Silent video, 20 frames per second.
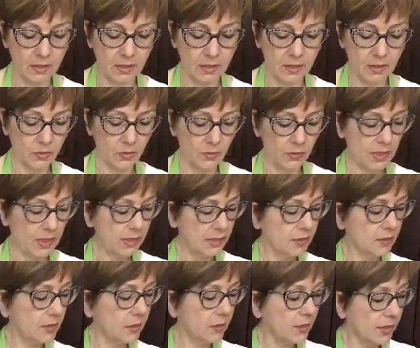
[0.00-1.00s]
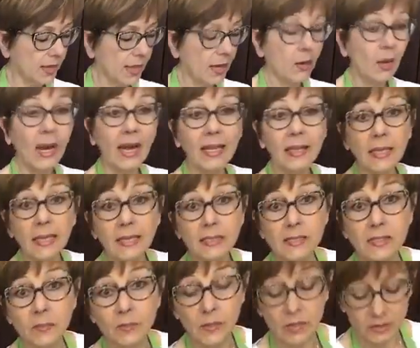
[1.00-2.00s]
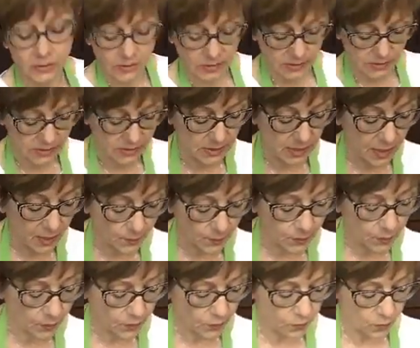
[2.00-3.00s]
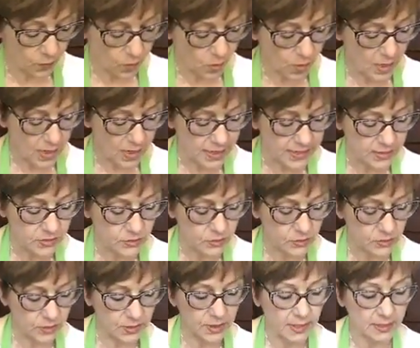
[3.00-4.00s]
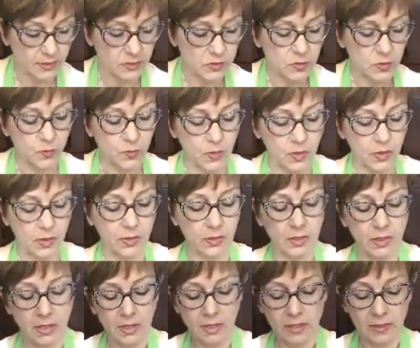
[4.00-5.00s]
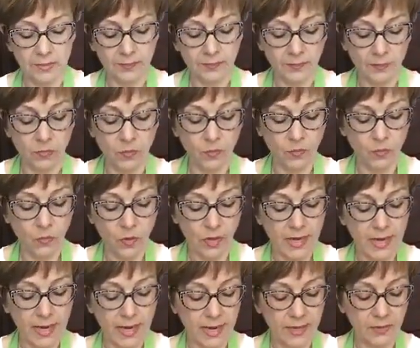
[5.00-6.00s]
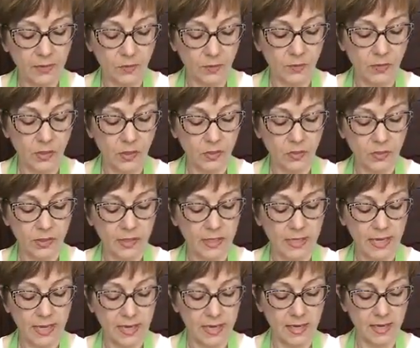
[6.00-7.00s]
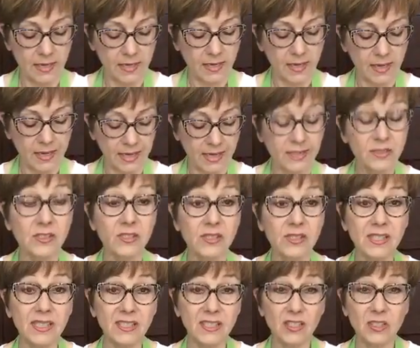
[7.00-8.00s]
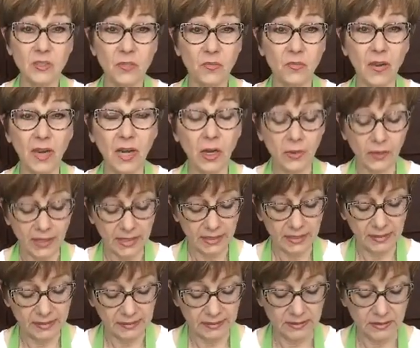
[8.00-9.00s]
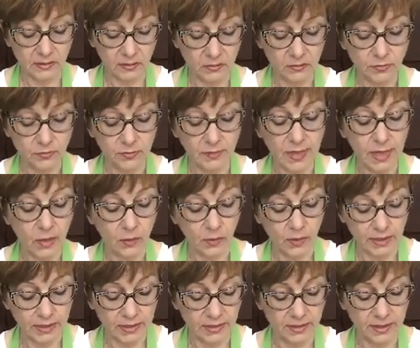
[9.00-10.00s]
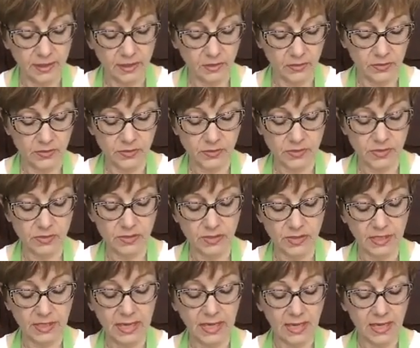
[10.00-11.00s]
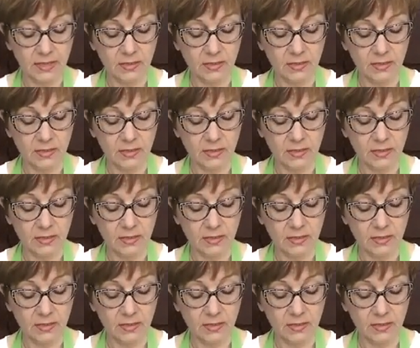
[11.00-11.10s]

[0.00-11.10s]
Throw that in there. Now, I like to mix this up before I do the next part, before I add the milk. And as you see, there's very little flour in here. This isn't a cake.